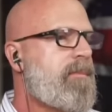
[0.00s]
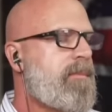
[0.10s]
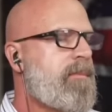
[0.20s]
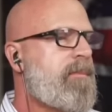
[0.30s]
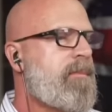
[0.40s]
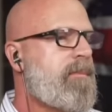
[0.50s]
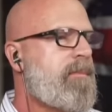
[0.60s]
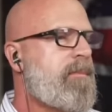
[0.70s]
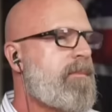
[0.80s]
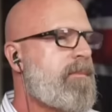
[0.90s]

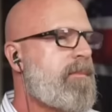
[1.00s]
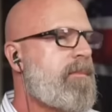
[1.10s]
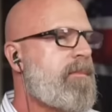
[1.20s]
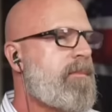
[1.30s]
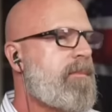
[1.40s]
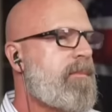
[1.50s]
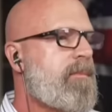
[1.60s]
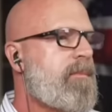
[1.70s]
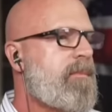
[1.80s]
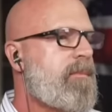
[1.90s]

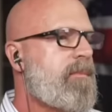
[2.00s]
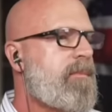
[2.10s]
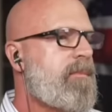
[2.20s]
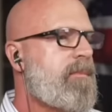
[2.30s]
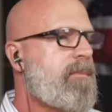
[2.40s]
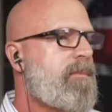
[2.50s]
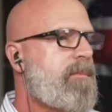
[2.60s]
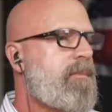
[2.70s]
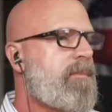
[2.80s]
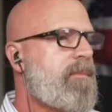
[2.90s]

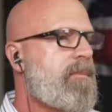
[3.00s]
(silent)